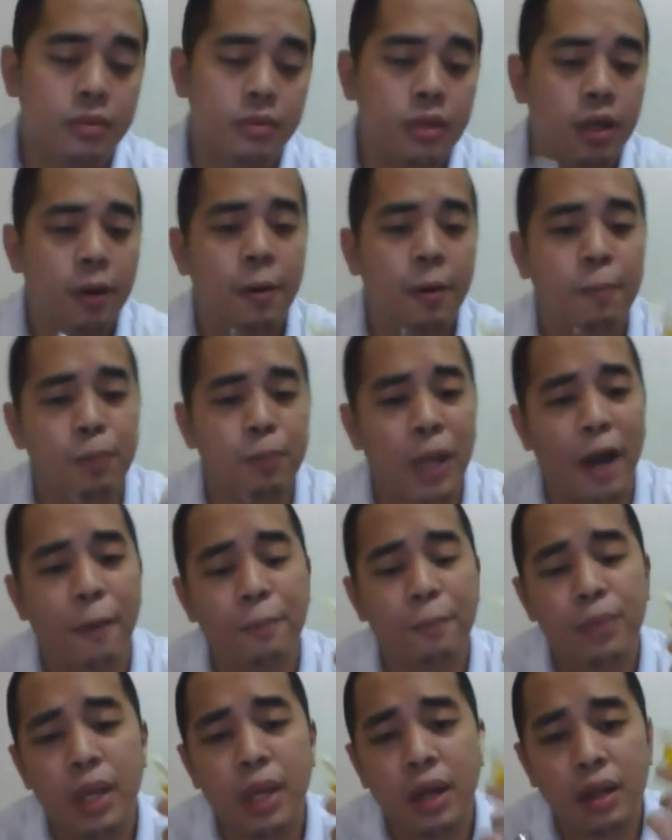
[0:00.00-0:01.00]
Now,
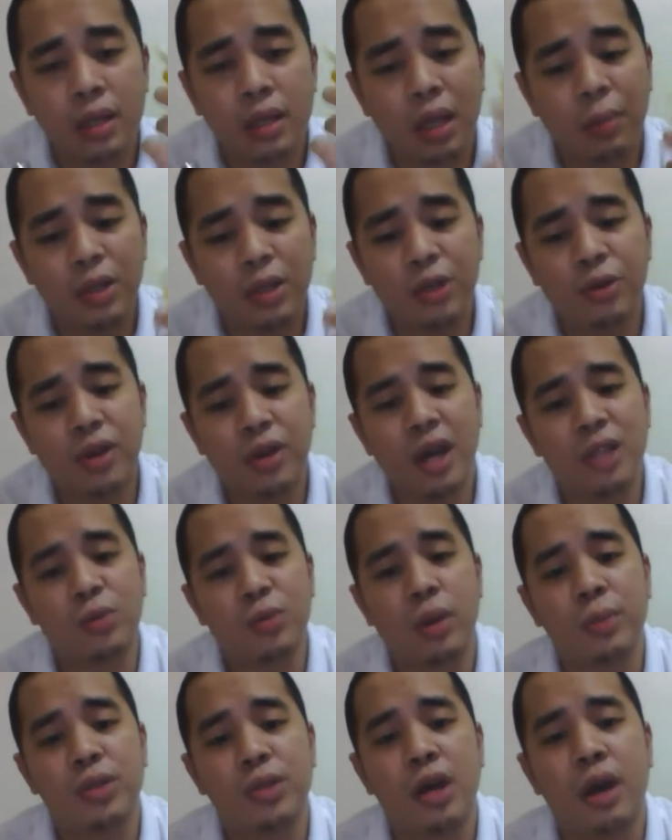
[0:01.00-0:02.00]
let me show you guys what I'm
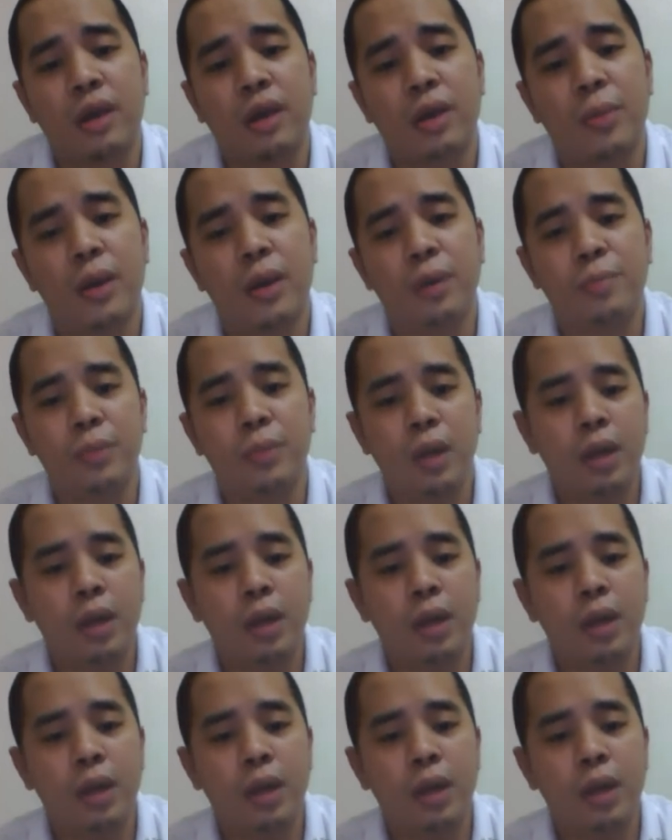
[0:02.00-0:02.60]
talking about.